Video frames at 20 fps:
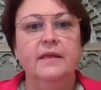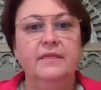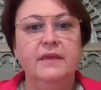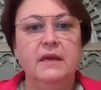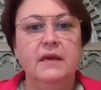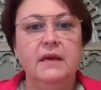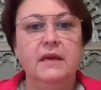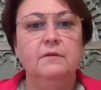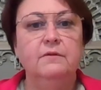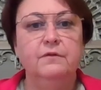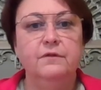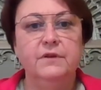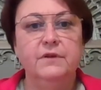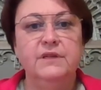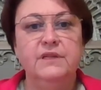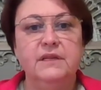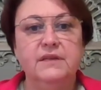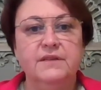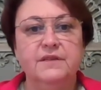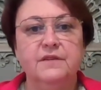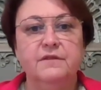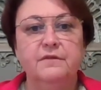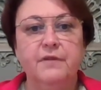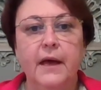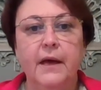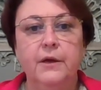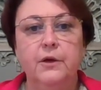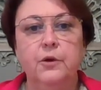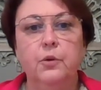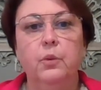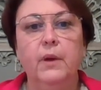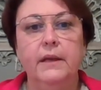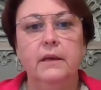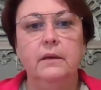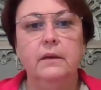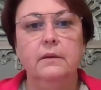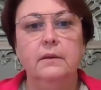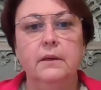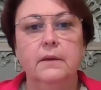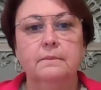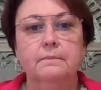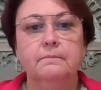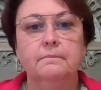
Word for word: the infant is evaluated.